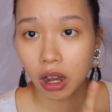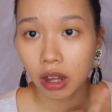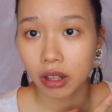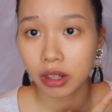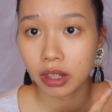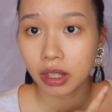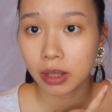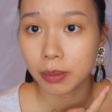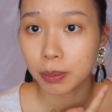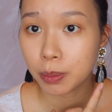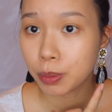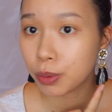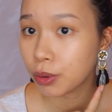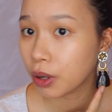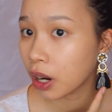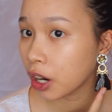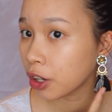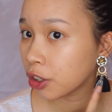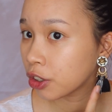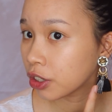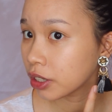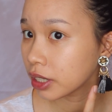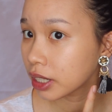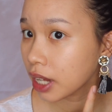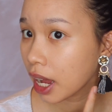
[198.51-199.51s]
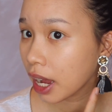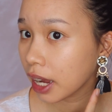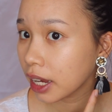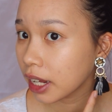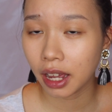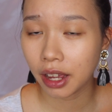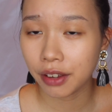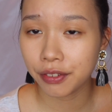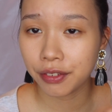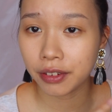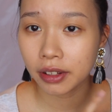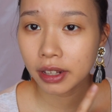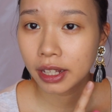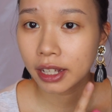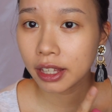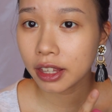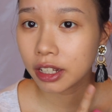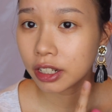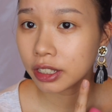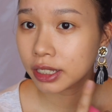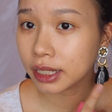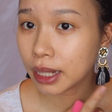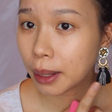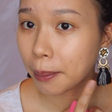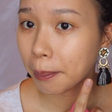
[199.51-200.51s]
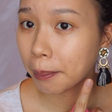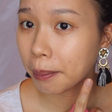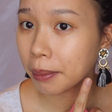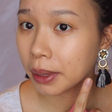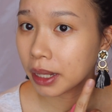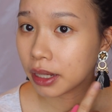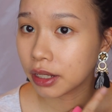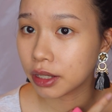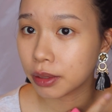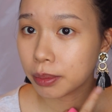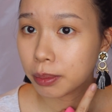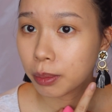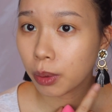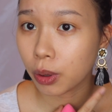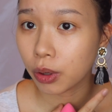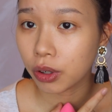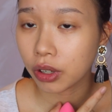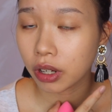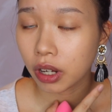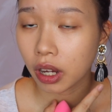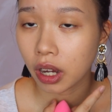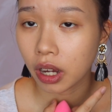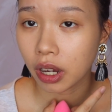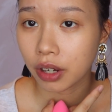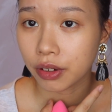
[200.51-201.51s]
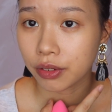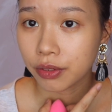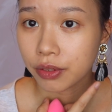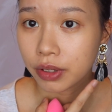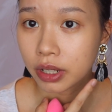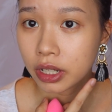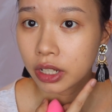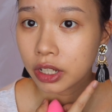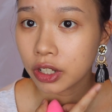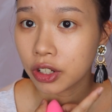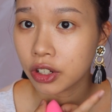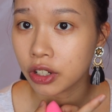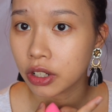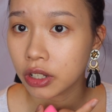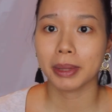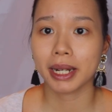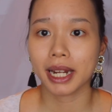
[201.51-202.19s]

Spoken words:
On the brush side, I feel like there's a bit more coverage,